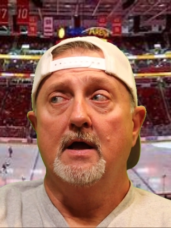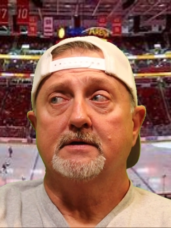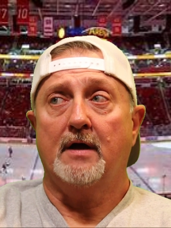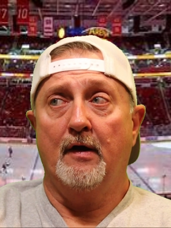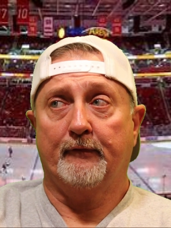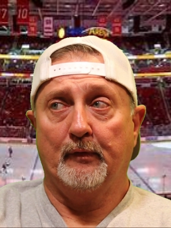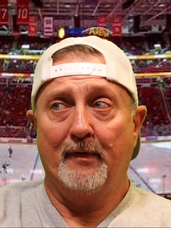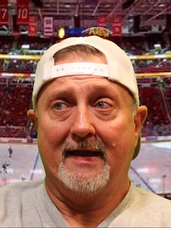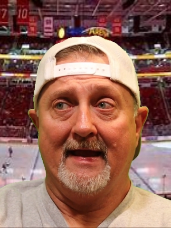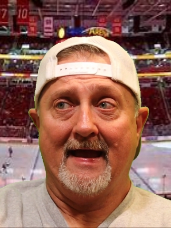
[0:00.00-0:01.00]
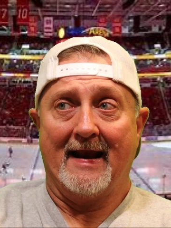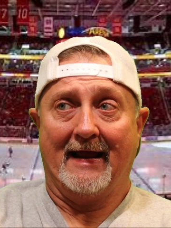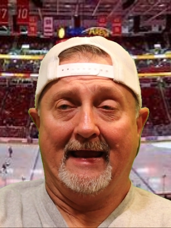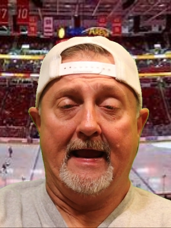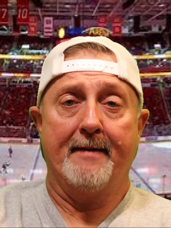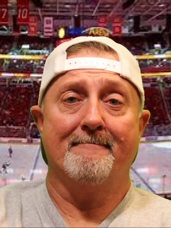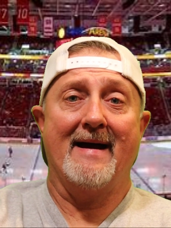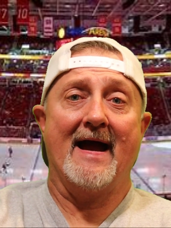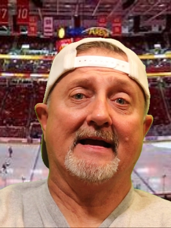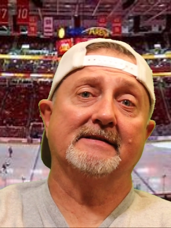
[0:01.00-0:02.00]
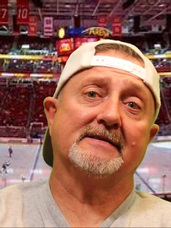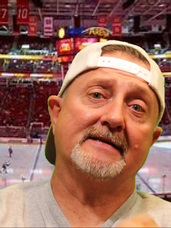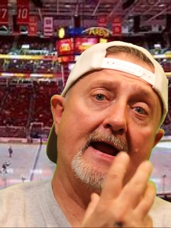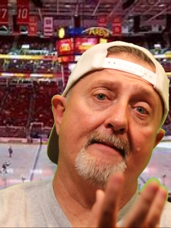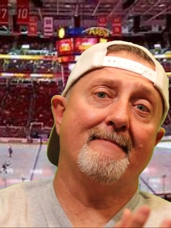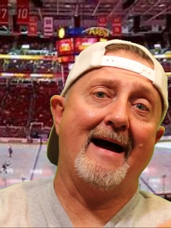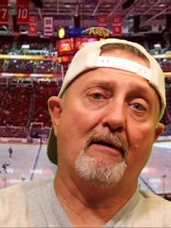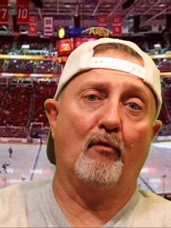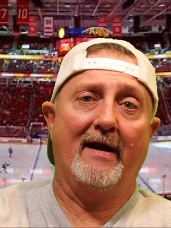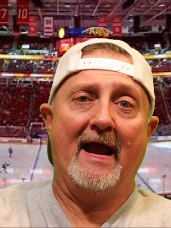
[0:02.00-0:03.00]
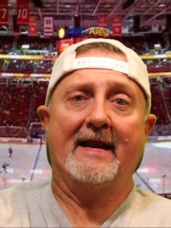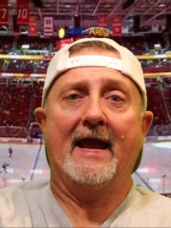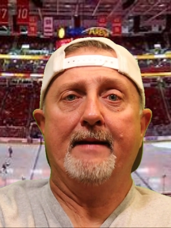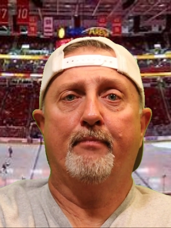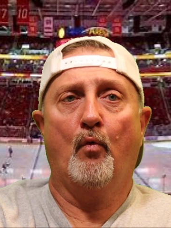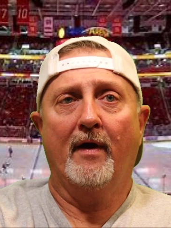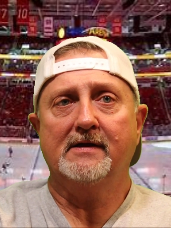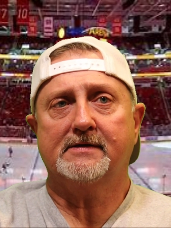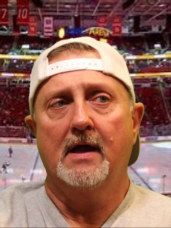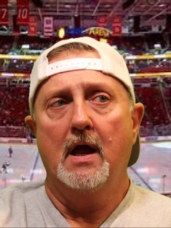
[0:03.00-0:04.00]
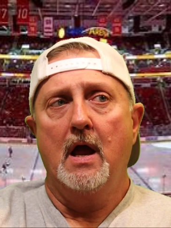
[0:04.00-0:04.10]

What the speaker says: So hopefully we can kind of get back and snap back for 88 points.